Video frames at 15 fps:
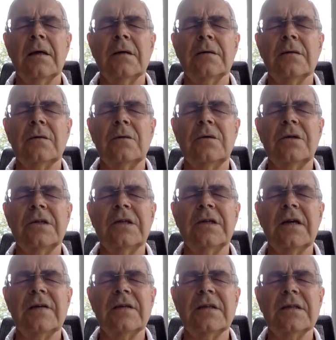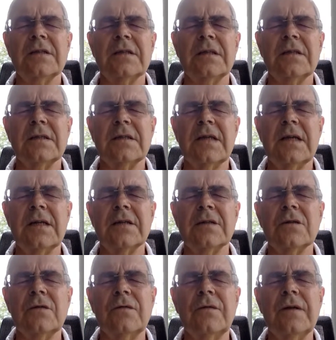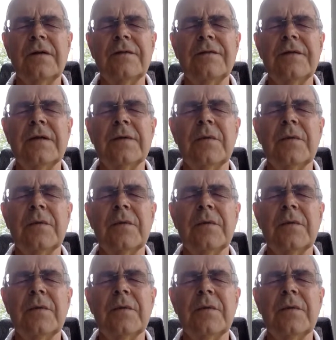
So I want you to get this sense of lifting